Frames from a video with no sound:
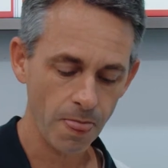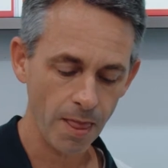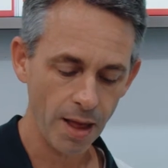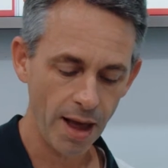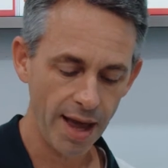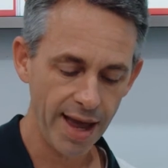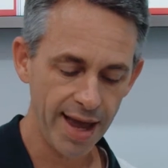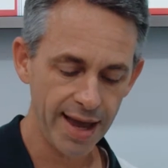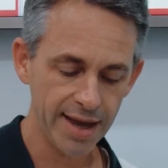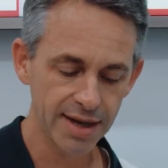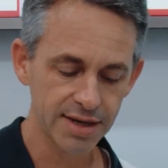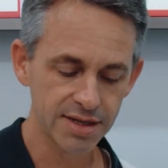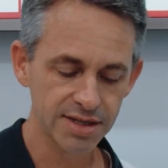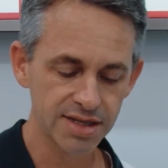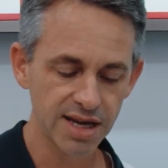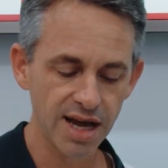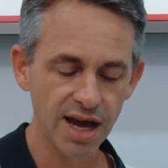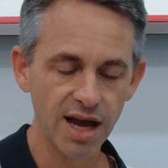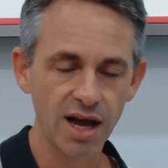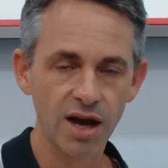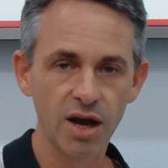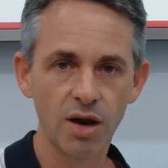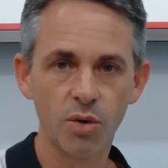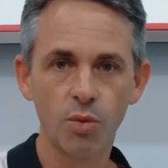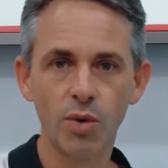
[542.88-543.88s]
And
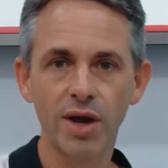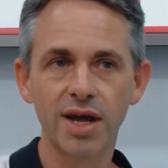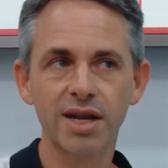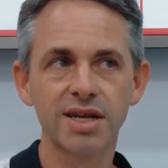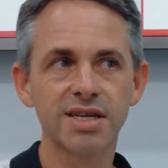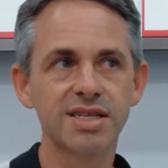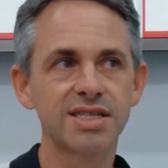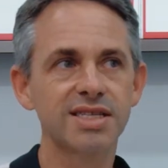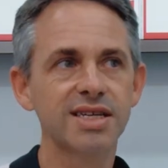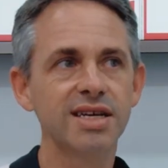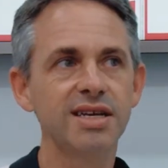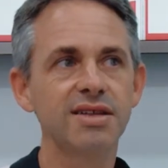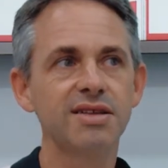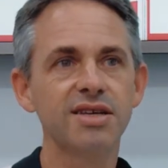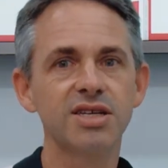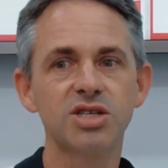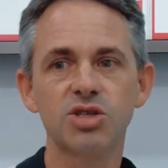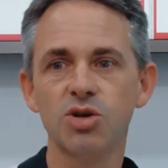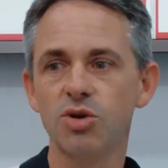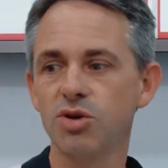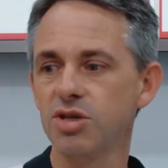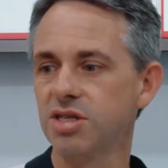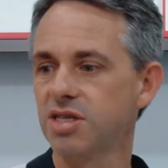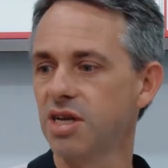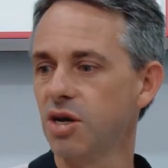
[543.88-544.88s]
we're going to see this
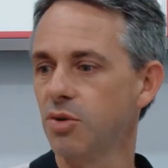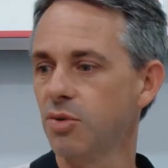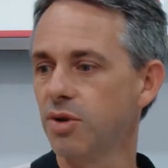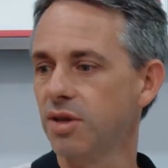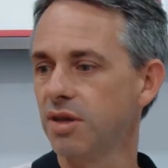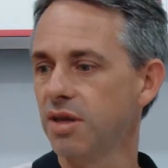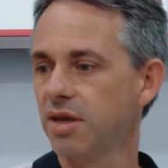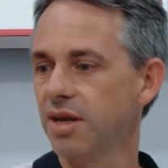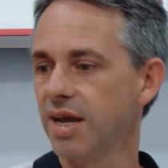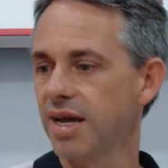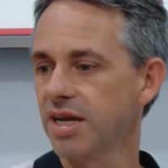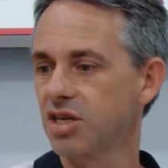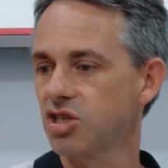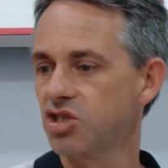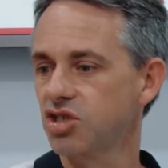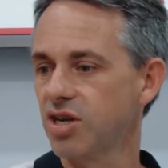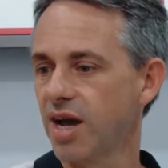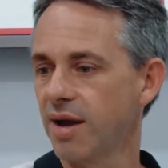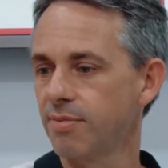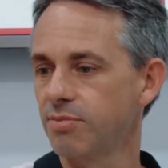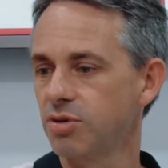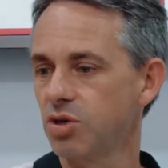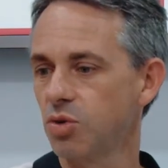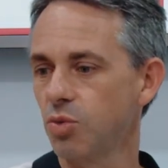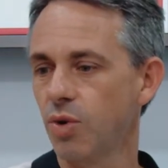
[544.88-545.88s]
also in the next
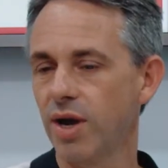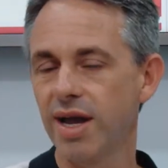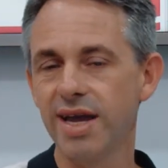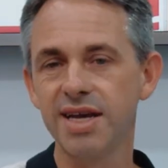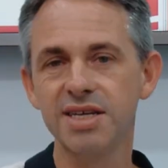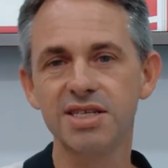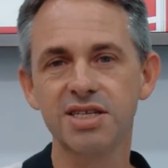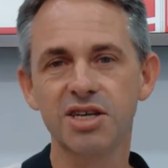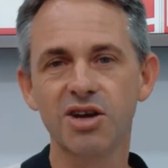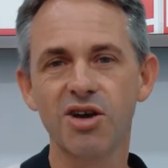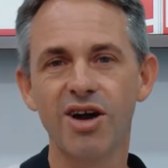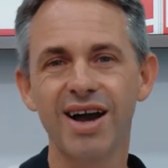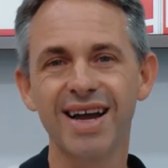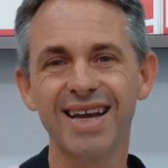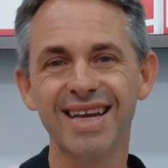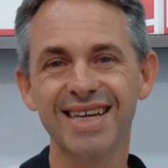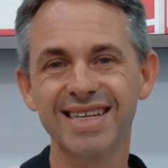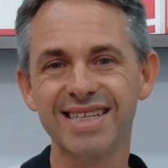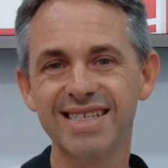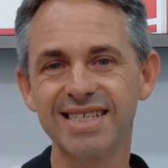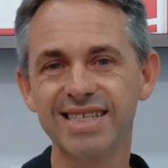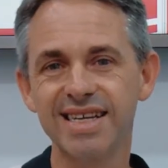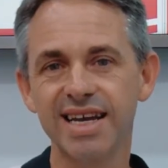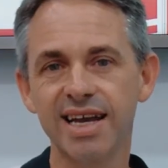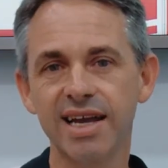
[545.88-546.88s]
chapter where Hezekiah
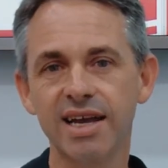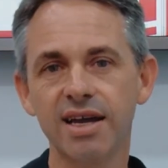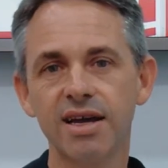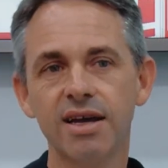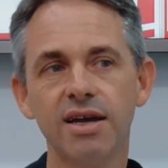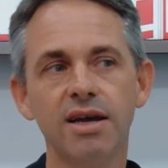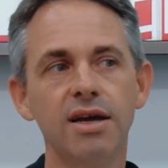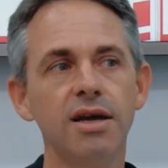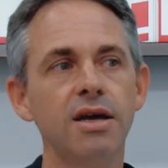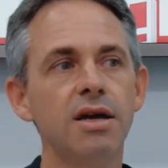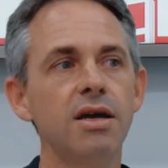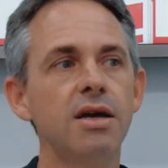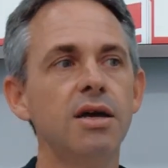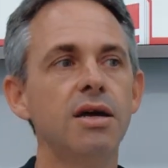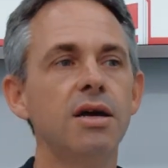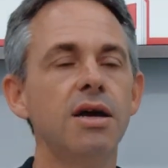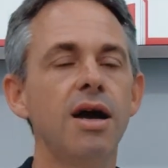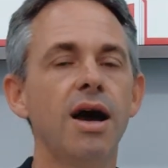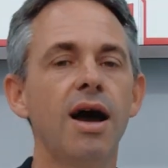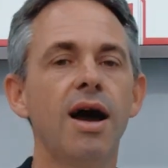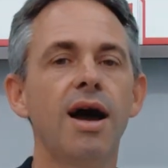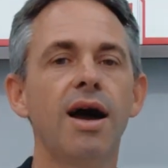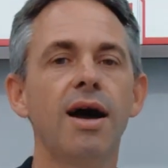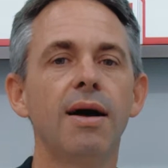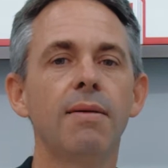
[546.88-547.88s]
gets sick.
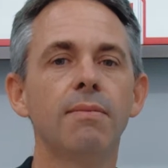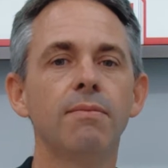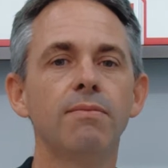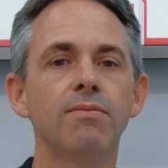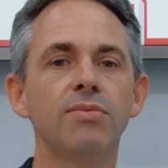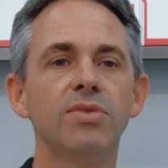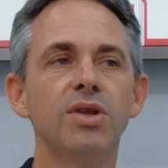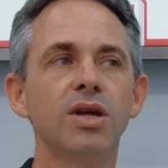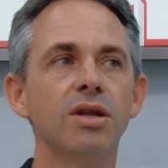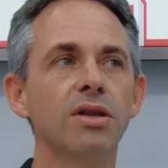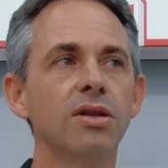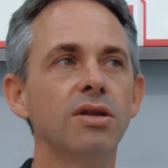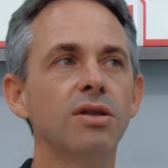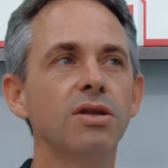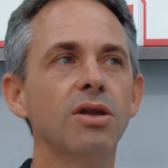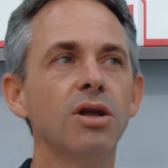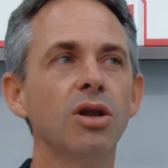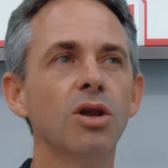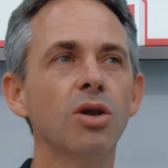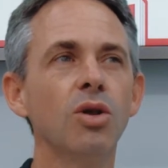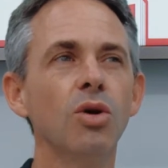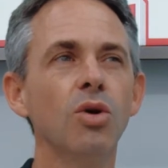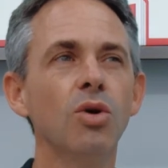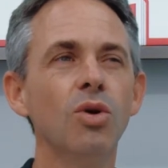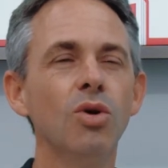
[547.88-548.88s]
The
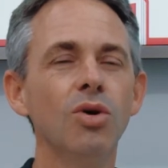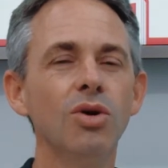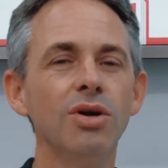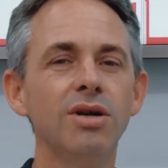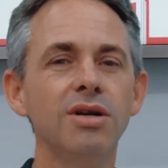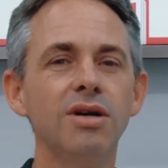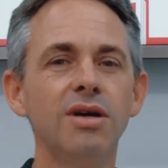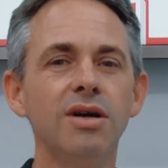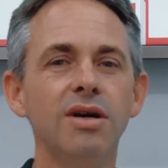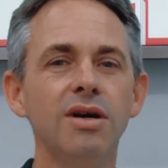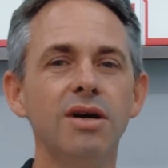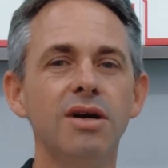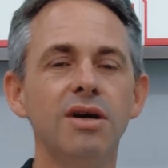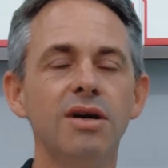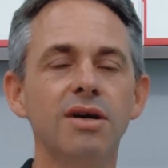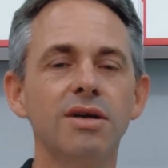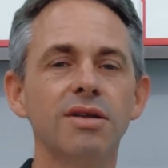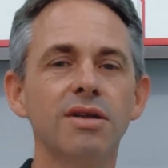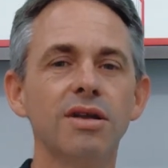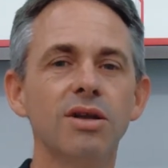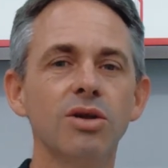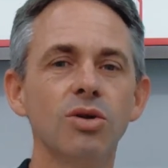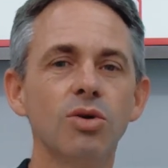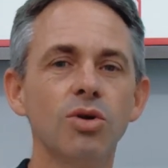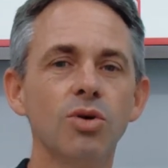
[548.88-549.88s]
Lord
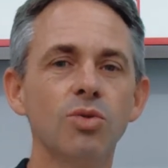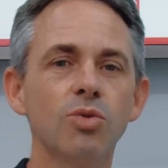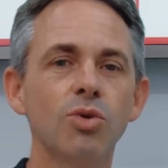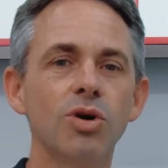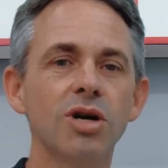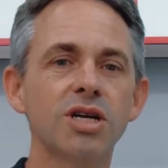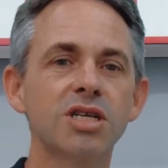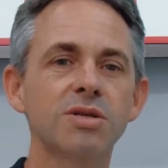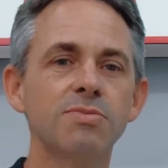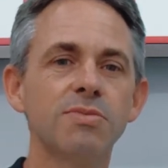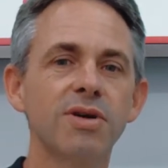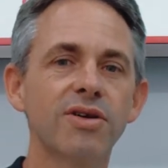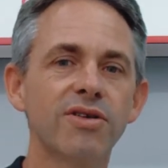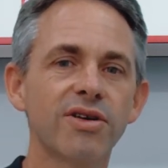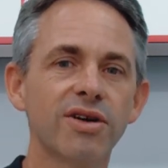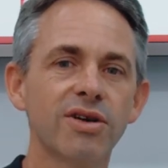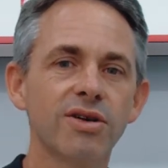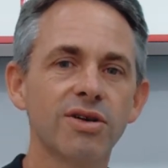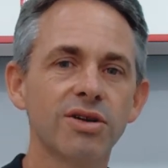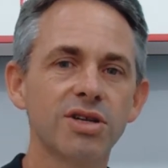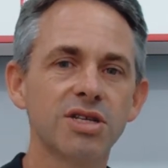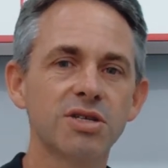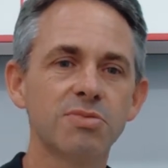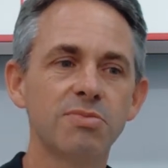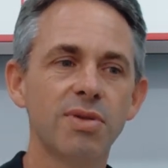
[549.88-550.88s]
works
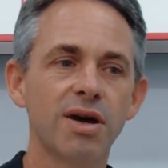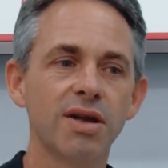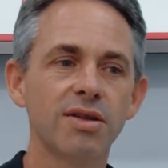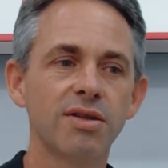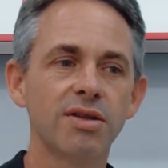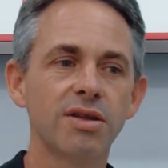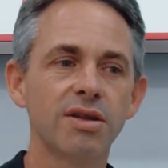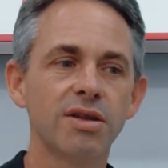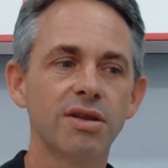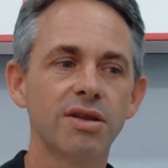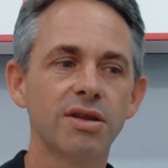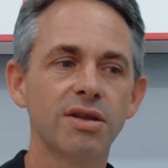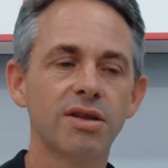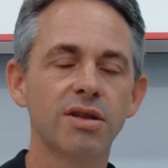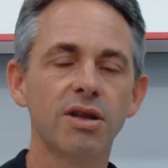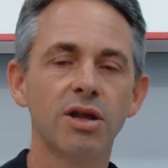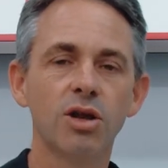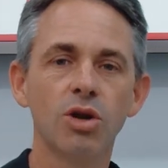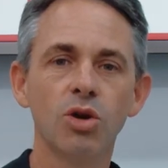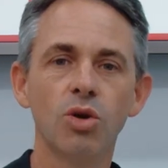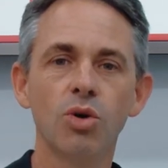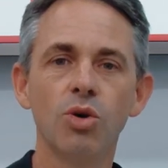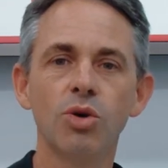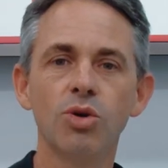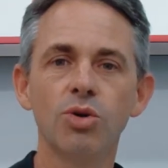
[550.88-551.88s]
miracles, but the
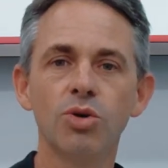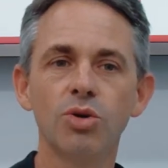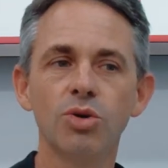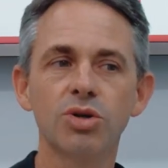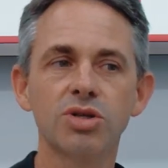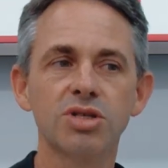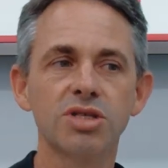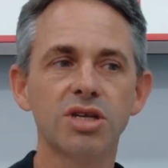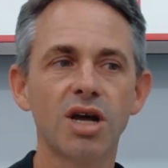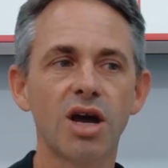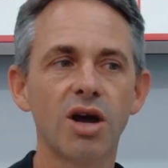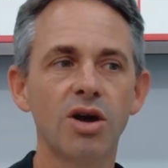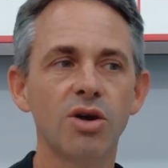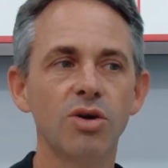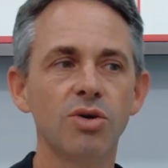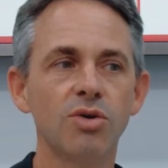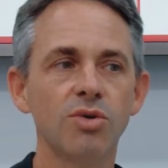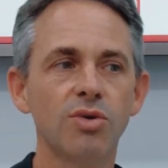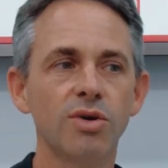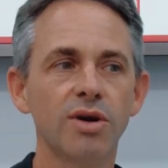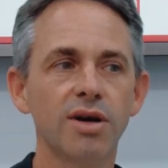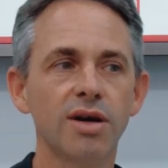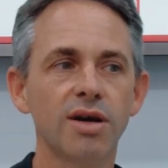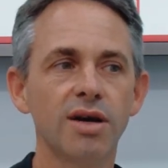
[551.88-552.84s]
Lord also